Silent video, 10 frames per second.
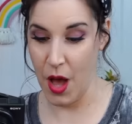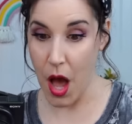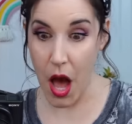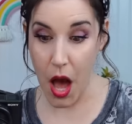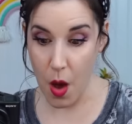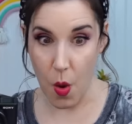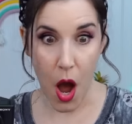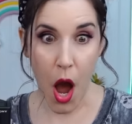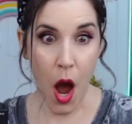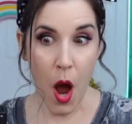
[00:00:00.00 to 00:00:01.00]

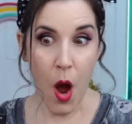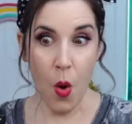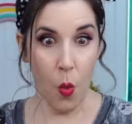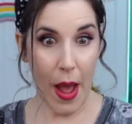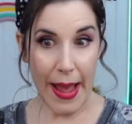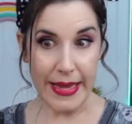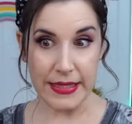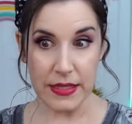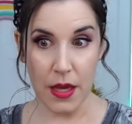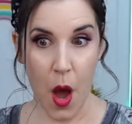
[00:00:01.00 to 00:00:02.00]
Oh,
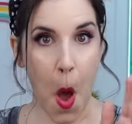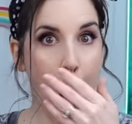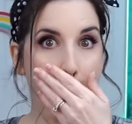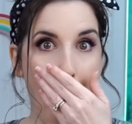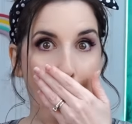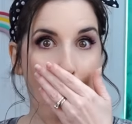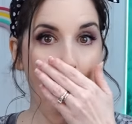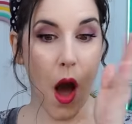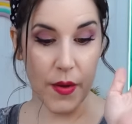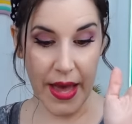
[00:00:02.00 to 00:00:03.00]
wait!
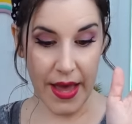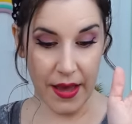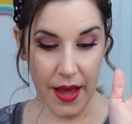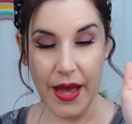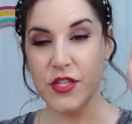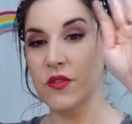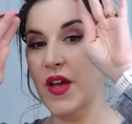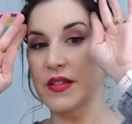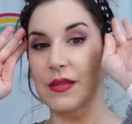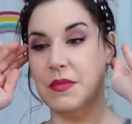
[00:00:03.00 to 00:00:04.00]
Okay, I just
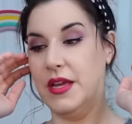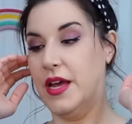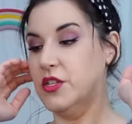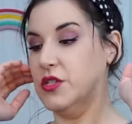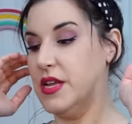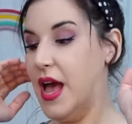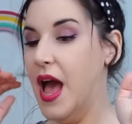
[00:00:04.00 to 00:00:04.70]
found something. I just,